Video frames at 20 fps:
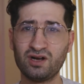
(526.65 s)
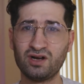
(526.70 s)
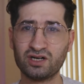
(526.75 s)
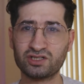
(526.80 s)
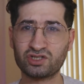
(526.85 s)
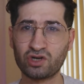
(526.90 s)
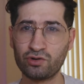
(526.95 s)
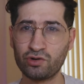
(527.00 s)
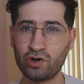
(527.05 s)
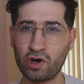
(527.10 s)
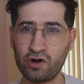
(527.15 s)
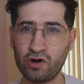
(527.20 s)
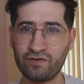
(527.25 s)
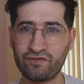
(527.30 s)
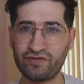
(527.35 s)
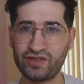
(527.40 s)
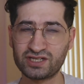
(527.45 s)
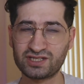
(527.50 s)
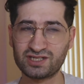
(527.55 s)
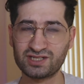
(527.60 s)
I don't know
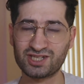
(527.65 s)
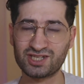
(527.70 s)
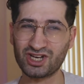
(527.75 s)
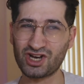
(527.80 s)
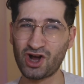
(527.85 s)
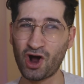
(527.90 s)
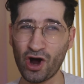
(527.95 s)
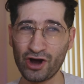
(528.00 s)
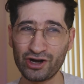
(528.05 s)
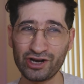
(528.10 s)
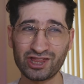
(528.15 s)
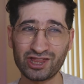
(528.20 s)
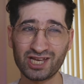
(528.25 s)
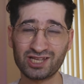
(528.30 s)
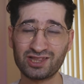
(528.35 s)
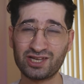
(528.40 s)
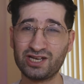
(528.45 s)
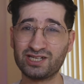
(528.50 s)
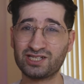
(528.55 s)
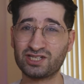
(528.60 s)
if this is the kind of
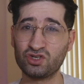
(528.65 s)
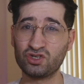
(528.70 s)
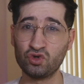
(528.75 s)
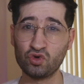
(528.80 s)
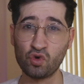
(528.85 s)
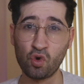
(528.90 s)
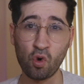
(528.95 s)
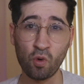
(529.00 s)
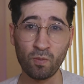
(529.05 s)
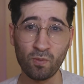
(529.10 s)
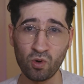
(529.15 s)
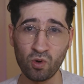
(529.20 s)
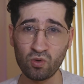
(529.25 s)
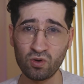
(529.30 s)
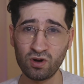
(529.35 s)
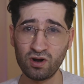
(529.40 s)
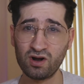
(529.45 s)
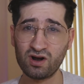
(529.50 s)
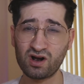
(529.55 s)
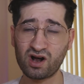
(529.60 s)
thing that is
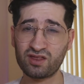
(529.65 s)
normal.